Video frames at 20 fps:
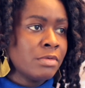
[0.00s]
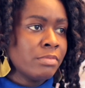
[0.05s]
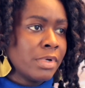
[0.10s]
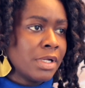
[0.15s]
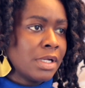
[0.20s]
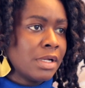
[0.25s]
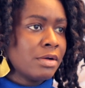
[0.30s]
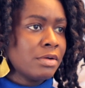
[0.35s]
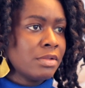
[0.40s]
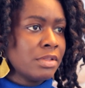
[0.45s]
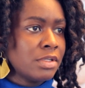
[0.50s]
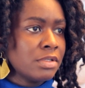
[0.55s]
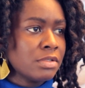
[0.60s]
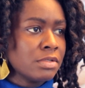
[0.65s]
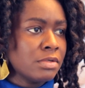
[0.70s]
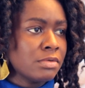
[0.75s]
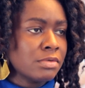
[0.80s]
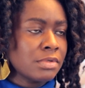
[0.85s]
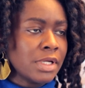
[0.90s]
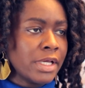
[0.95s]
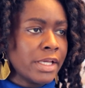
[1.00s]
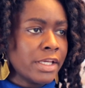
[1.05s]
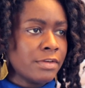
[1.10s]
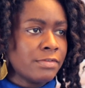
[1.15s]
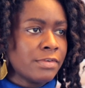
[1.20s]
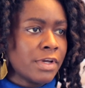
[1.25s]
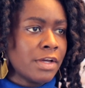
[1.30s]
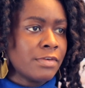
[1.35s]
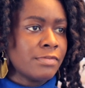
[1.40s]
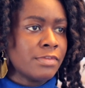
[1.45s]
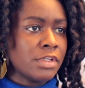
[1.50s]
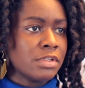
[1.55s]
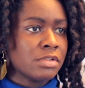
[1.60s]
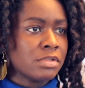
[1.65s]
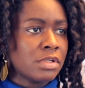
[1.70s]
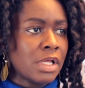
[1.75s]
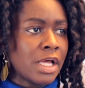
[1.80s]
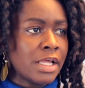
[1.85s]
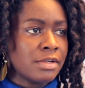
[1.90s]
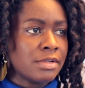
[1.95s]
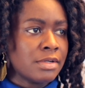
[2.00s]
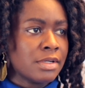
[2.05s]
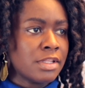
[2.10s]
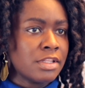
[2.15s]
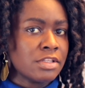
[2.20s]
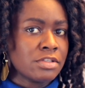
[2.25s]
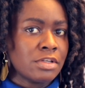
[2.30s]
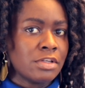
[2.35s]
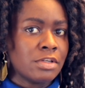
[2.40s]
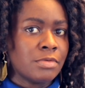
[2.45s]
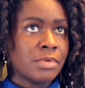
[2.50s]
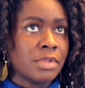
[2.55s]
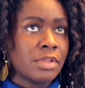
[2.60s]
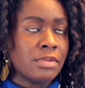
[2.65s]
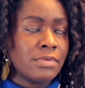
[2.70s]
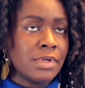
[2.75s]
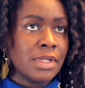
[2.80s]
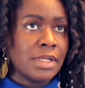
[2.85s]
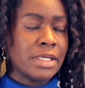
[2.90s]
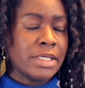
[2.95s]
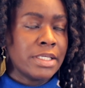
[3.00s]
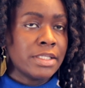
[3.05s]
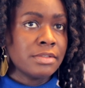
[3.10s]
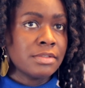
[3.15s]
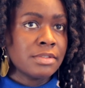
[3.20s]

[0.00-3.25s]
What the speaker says: But now this look like if I have this underneath, it's going to be three layers.